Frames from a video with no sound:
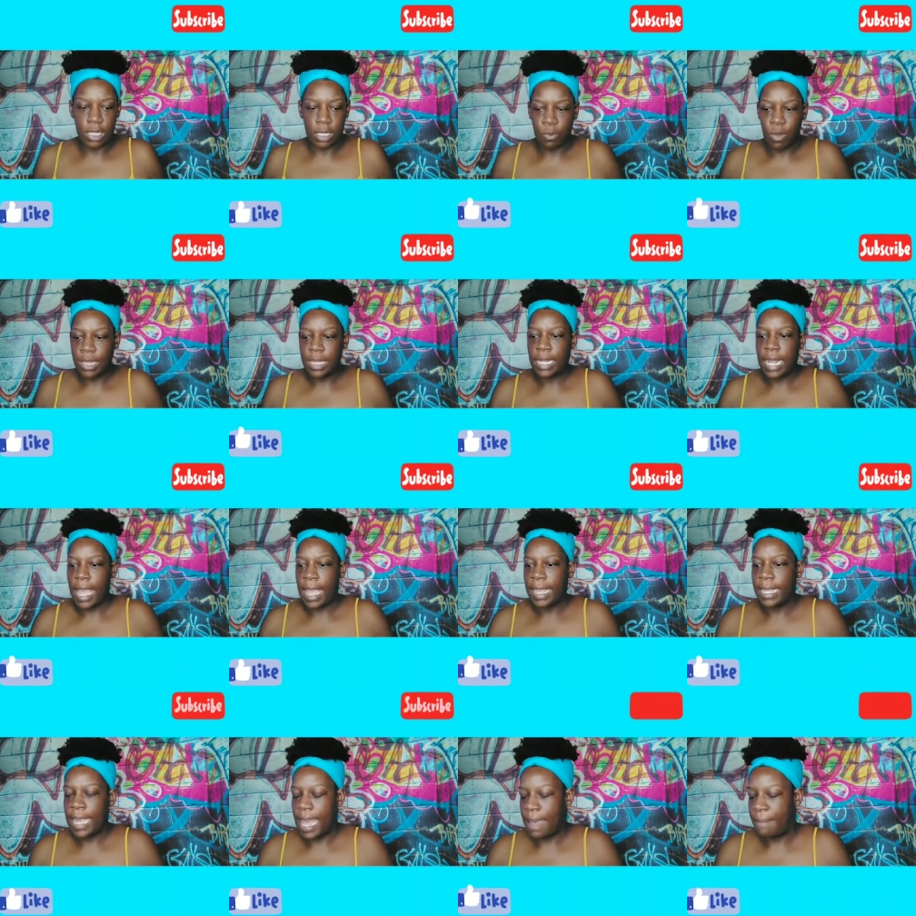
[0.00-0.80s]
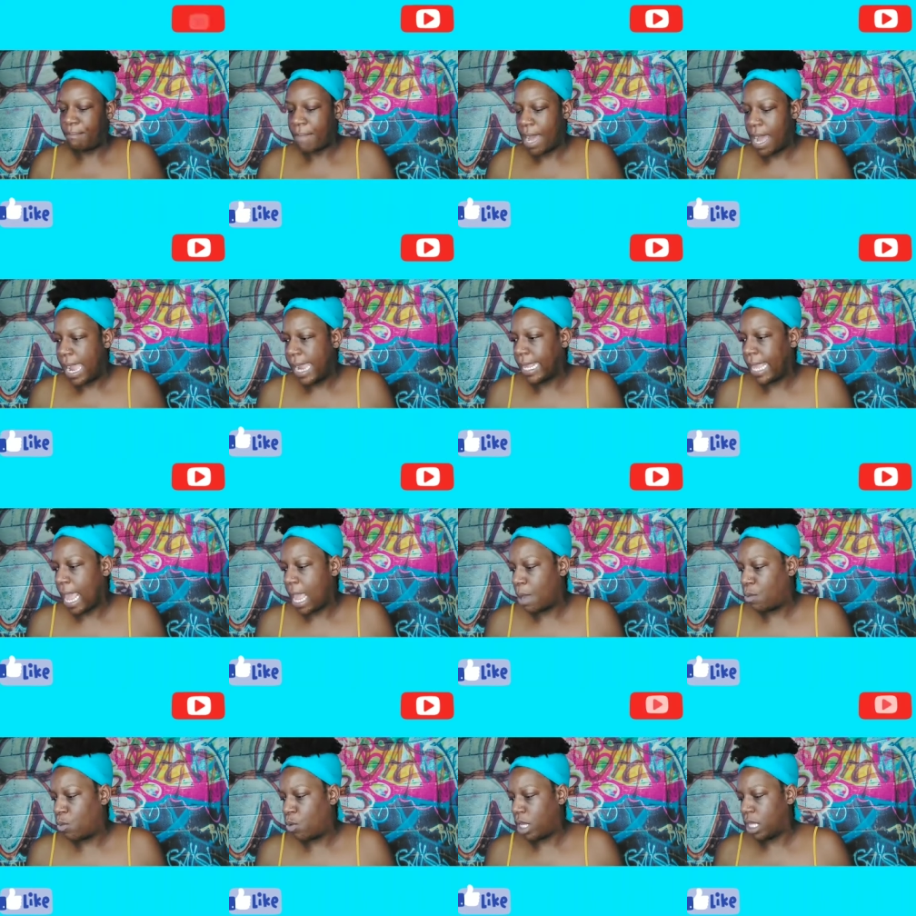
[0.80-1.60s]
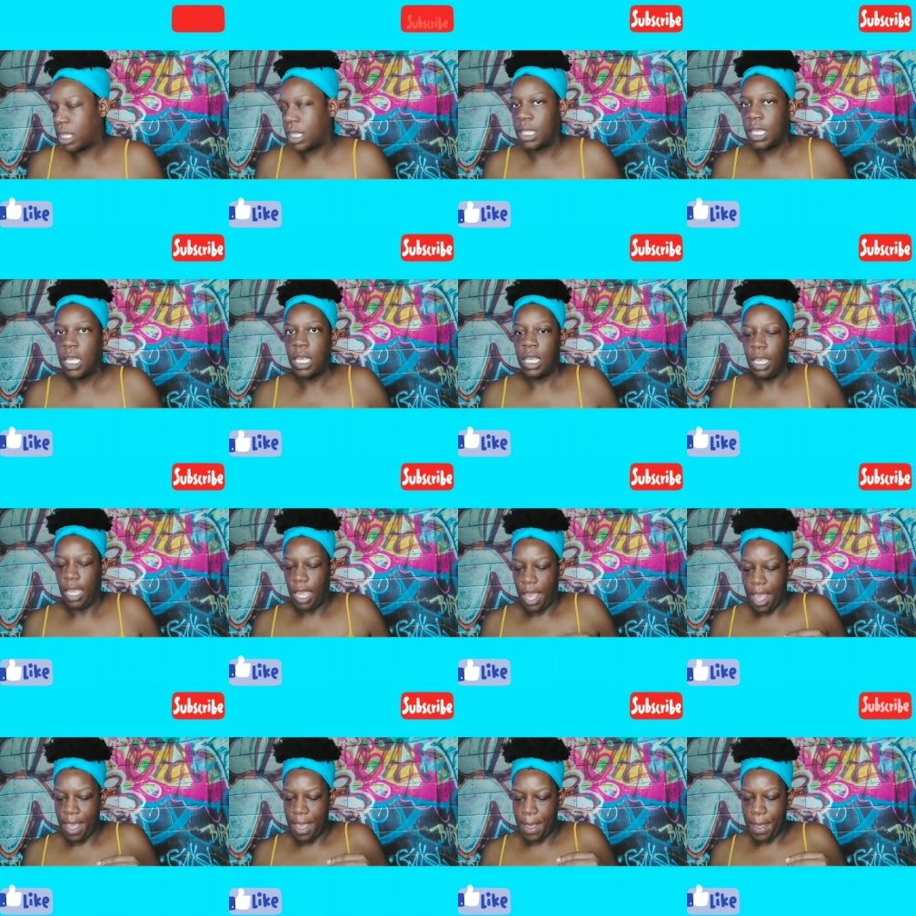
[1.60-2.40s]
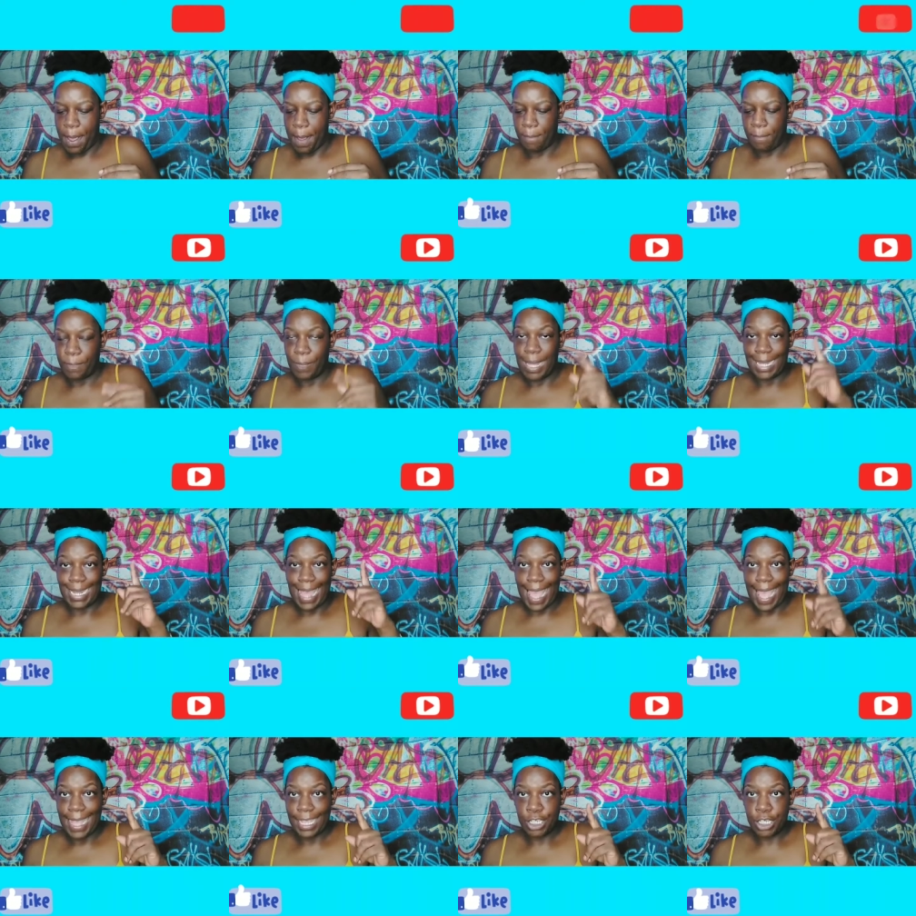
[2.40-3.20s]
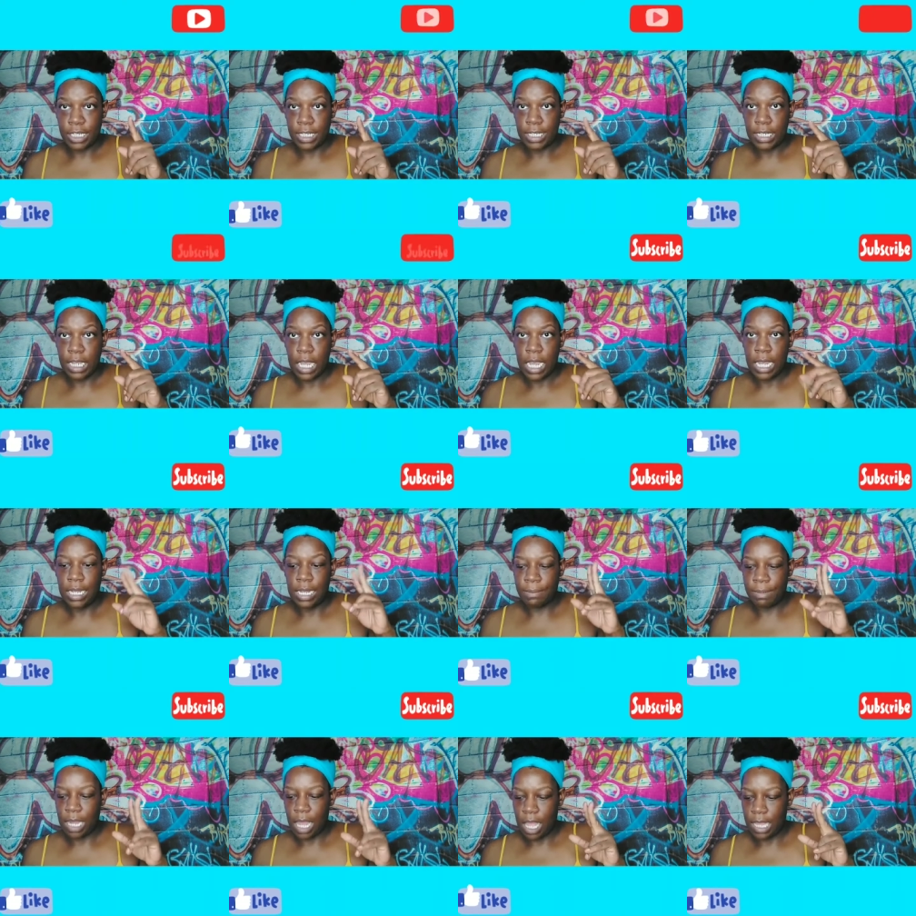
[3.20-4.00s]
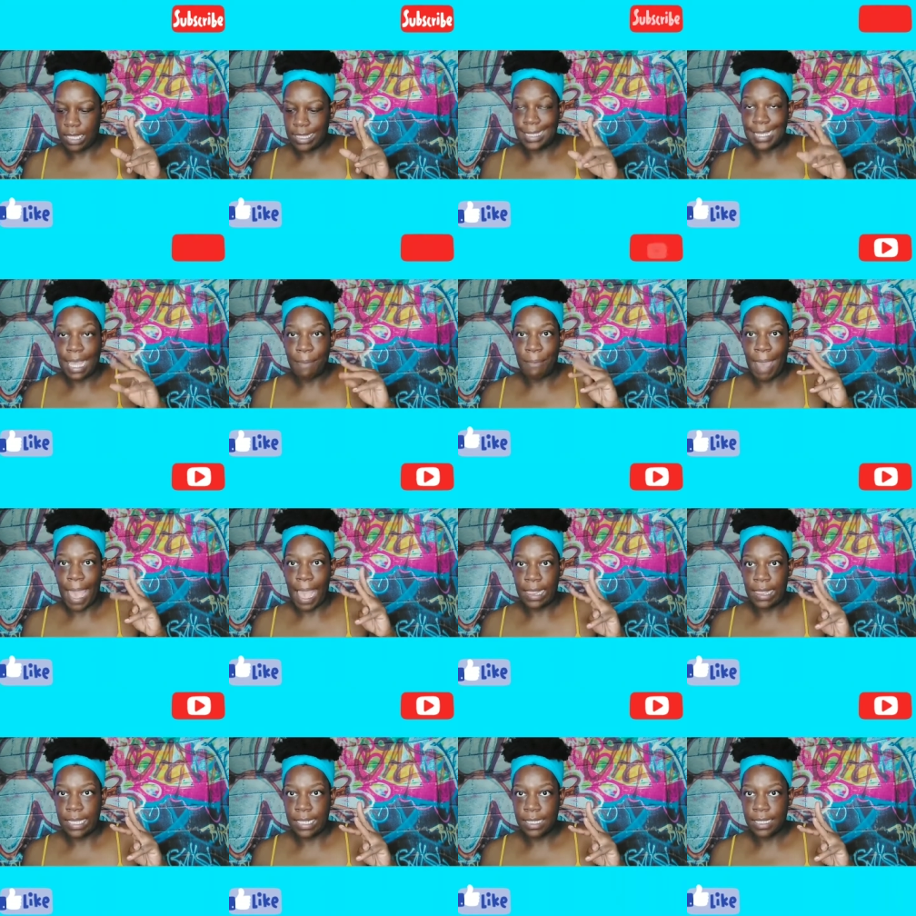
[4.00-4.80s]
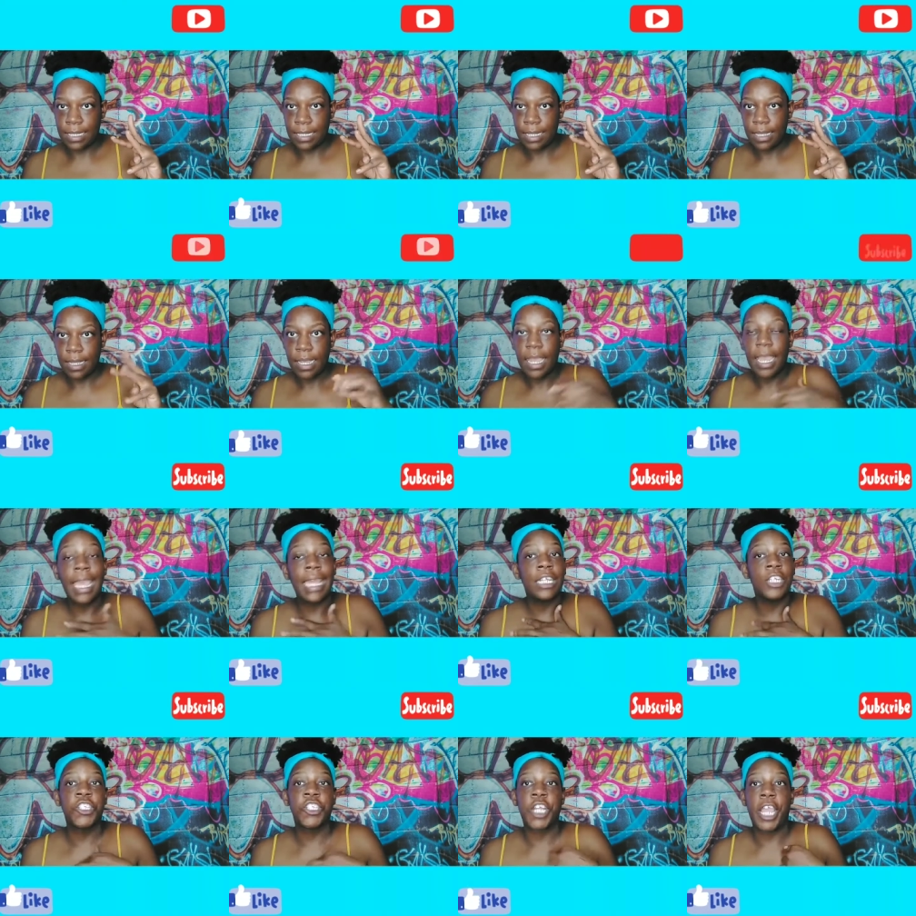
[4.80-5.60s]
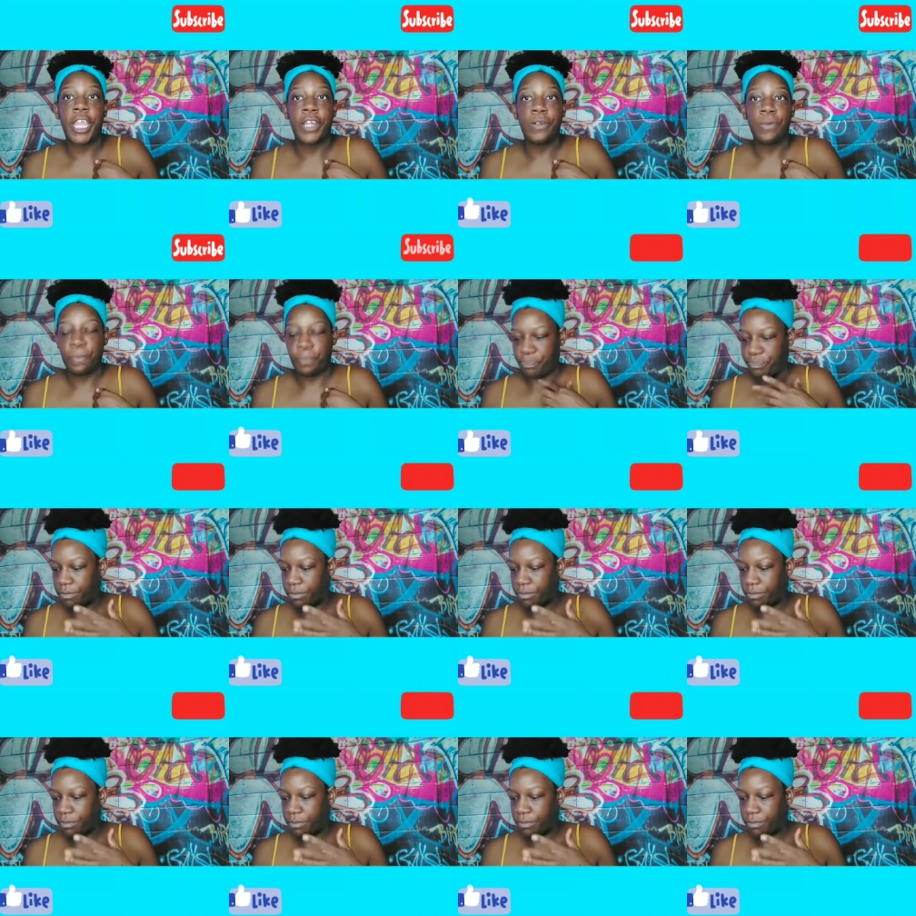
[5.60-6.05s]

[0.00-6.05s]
The one that I got, mine came with um, a lash, a lip gloss, a palette, and a chain.